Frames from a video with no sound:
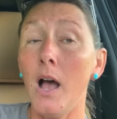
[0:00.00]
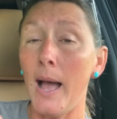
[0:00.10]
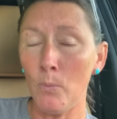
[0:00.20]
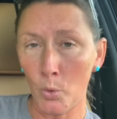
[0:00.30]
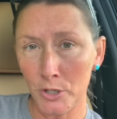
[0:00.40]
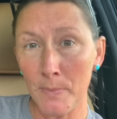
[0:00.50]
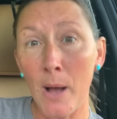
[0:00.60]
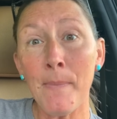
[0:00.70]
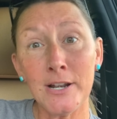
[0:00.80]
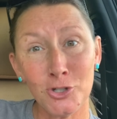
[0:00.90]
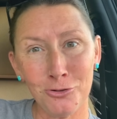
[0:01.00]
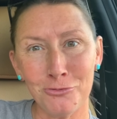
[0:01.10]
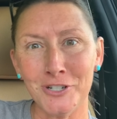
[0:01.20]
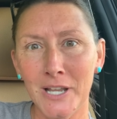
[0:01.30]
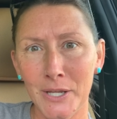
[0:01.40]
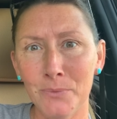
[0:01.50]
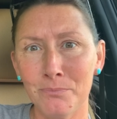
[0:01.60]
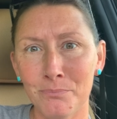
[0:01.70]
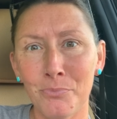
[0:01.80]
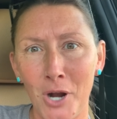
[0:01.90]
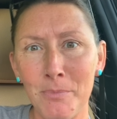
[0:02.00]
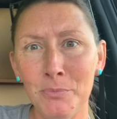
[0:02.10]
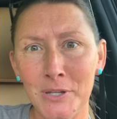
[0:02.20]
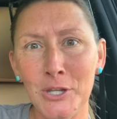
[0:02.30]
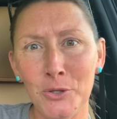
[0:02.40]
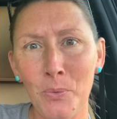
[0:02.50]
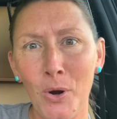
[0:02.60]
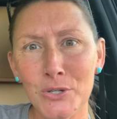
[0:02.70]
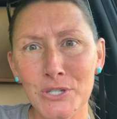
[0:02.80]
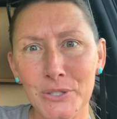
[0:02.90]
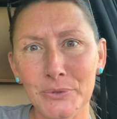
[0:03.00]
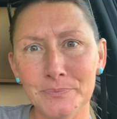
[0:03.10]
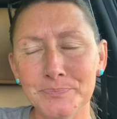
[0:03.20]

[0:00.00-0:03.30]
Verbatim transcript: I'm worried about my children like probably you are too.